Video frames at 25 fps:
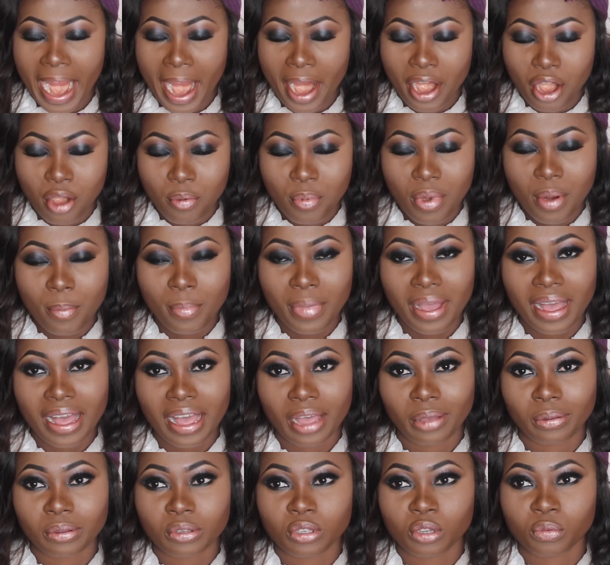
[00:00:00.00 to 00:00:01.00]
I remember
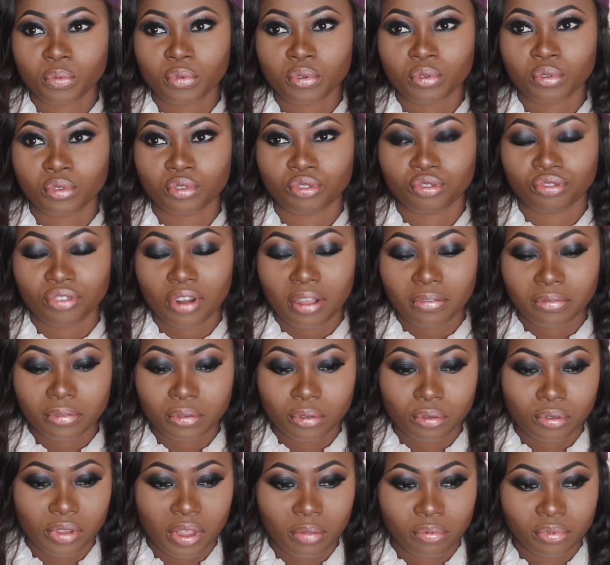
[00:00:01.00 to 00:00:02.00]
I was supposed to travel
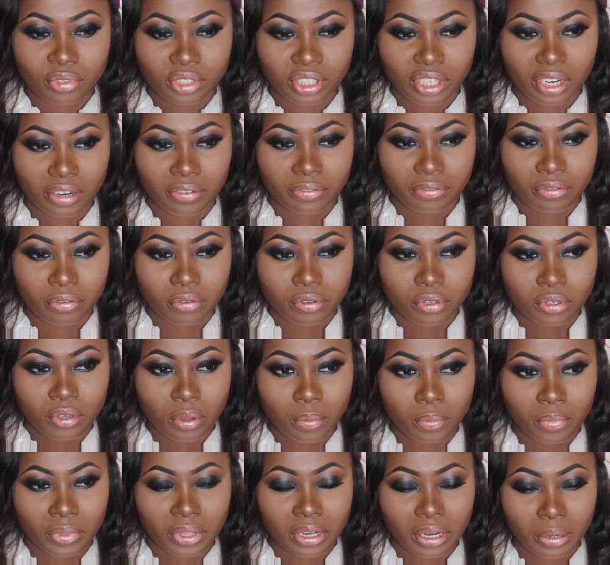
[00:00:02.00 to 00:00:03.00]
to Abuja for
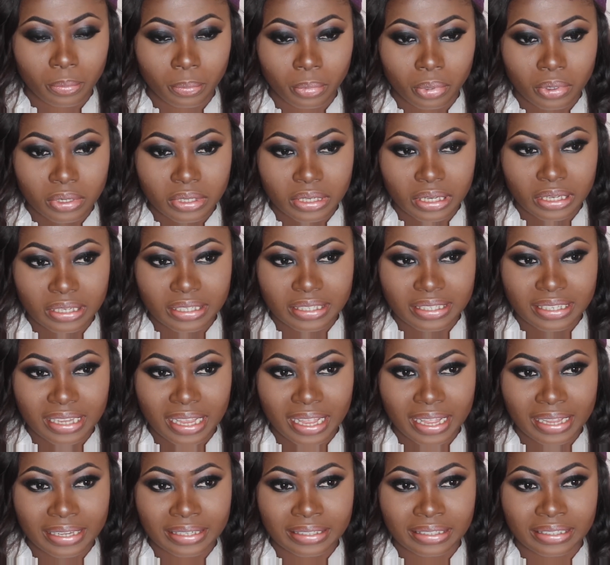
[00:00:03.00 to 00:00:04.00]
something important,
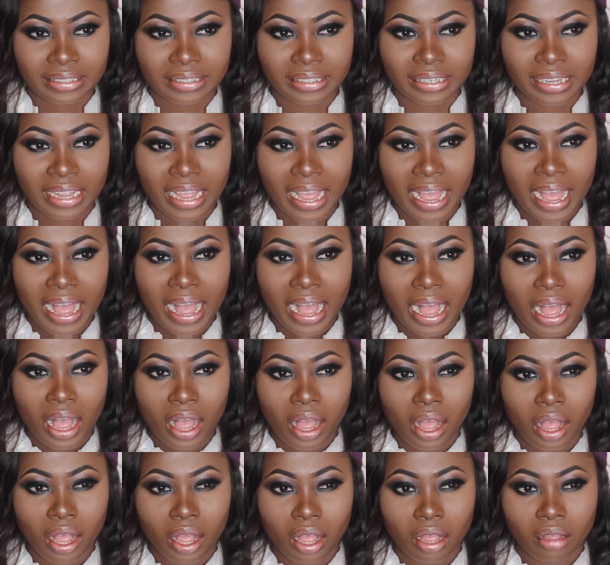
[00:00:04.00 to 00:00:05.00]
and
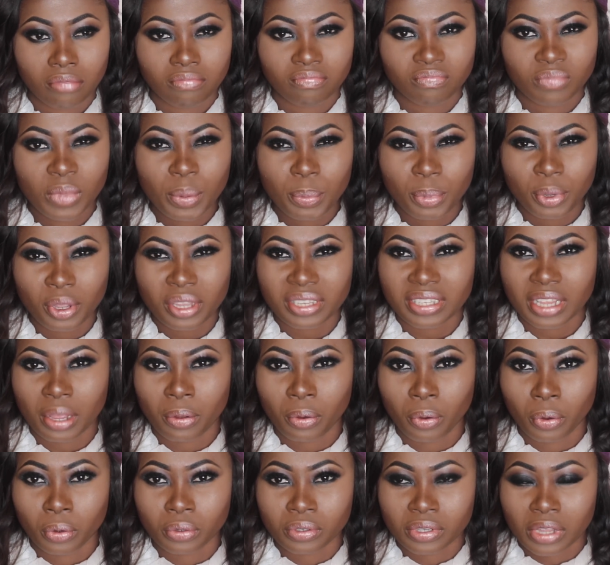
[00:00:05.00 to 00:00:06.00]
maybe because I
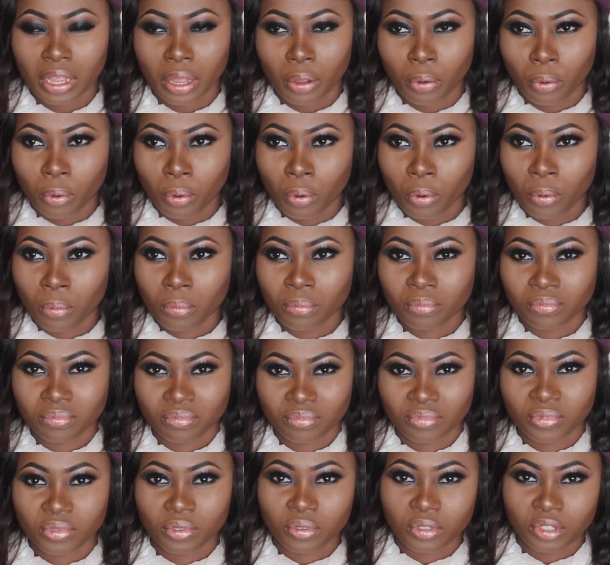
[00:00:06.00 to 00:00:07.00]
was at home,
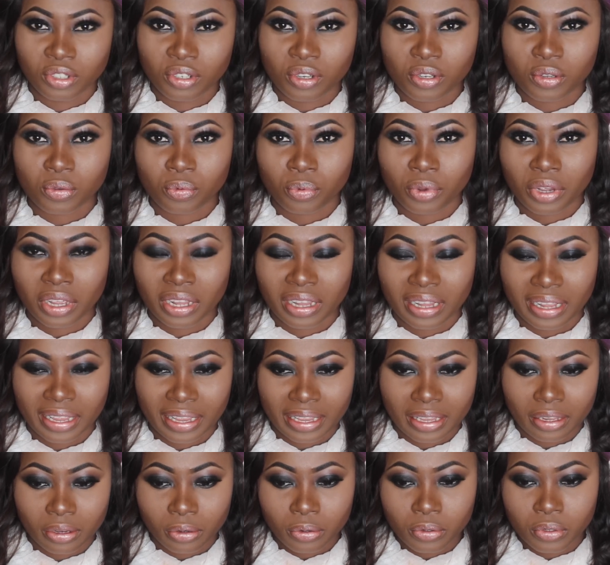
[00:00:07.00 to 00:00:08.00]
you just wear
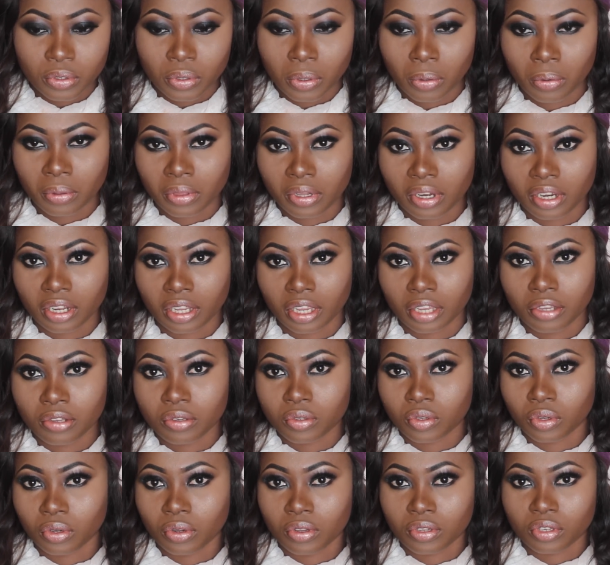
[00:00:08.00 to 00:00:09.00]
like loose clothing you can
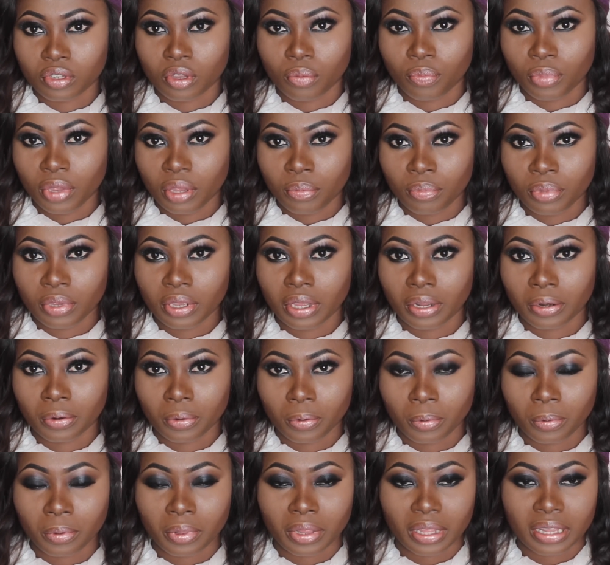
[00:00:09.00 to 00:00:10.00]
use to nurse your baby and
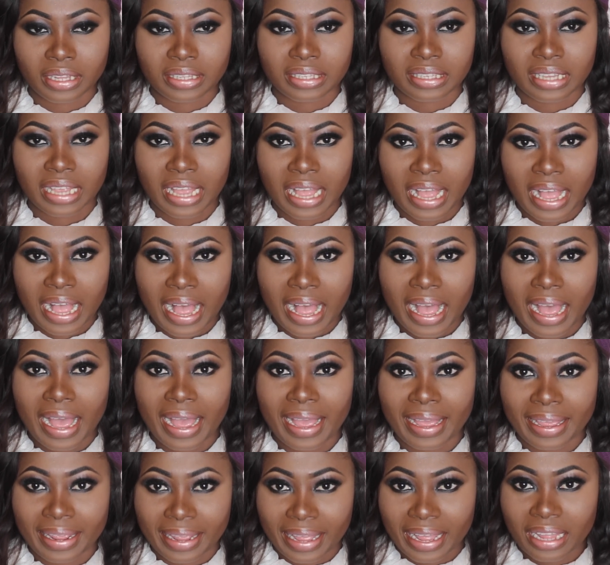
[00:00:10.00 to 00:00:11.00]
all that.
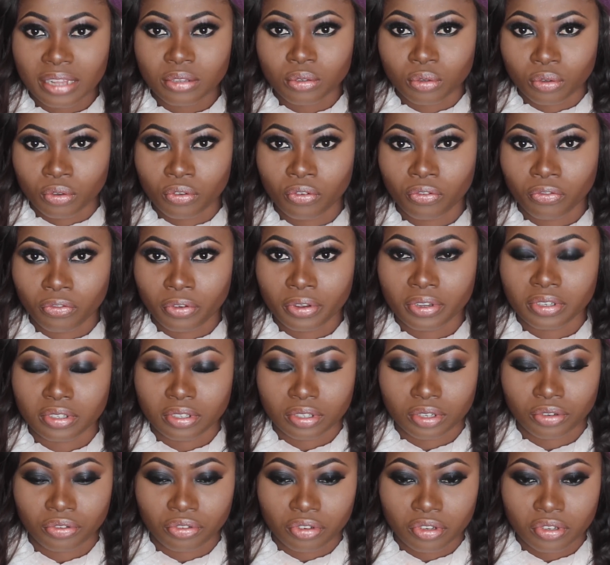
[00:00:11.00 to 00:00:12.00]
I had to go for
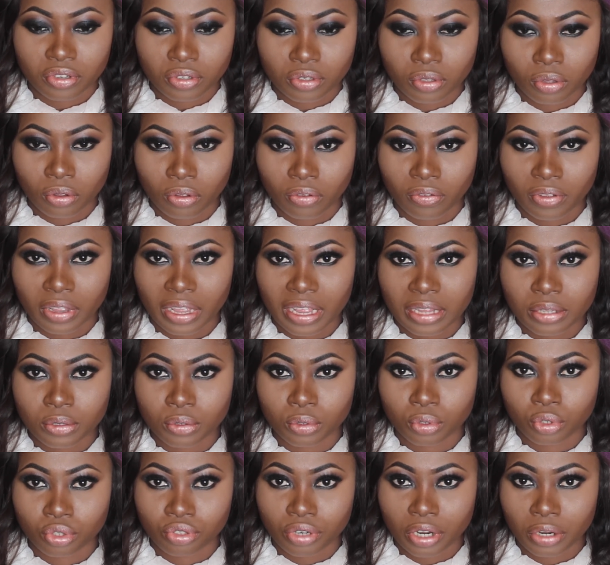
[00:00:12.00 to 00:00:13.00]
serious stuff. I had
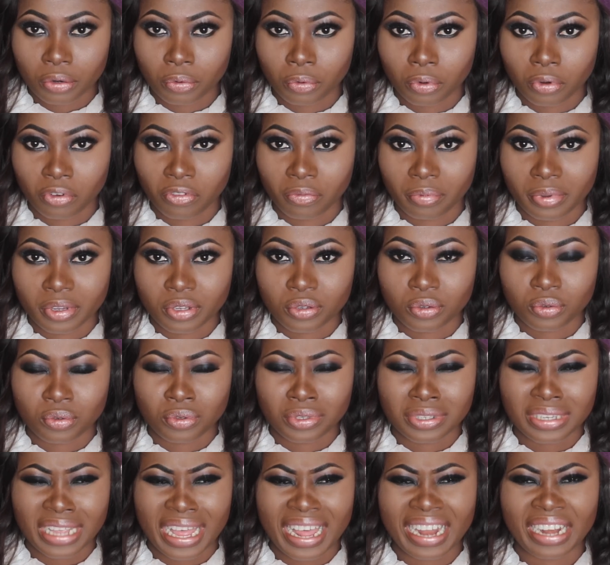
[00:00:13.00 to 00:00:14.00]
to try one of my
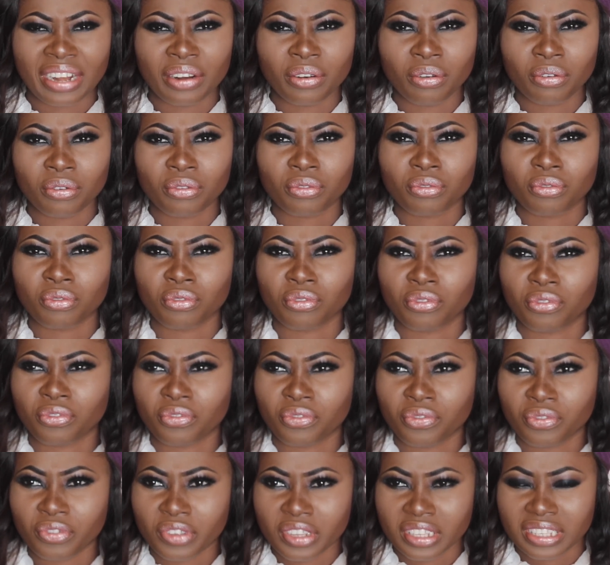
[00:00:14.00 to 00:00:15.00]
suits and none could
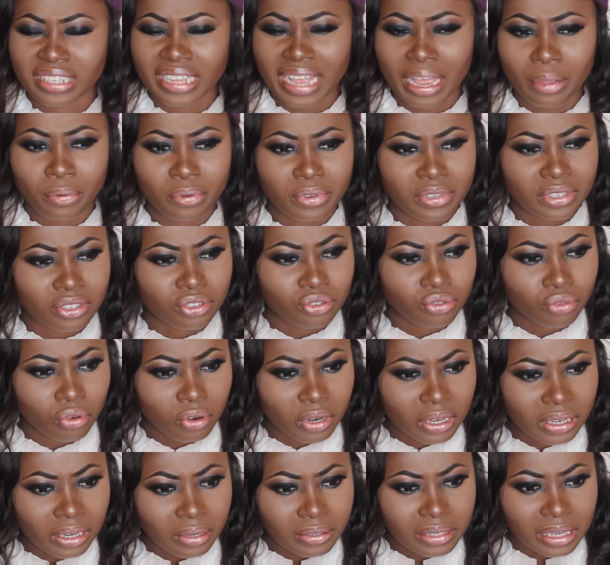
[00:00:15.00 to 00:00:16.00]
fit. I was
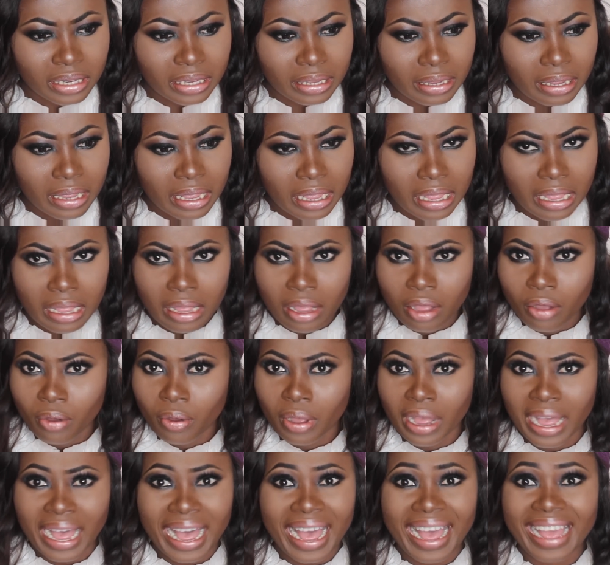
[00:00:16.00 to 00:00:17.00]
struggling. I was like,
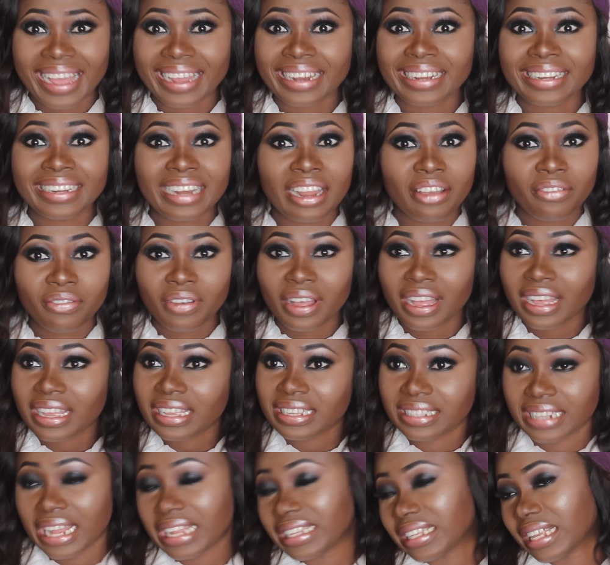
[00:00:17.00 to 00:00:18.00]

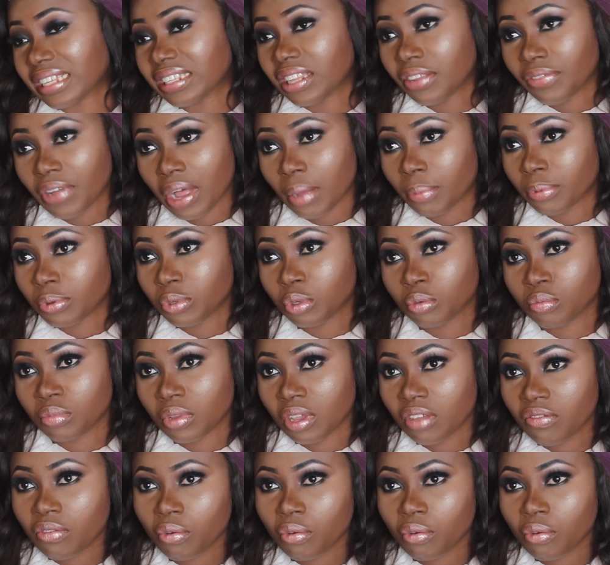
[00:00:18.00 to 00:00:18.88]
that had never happened to me.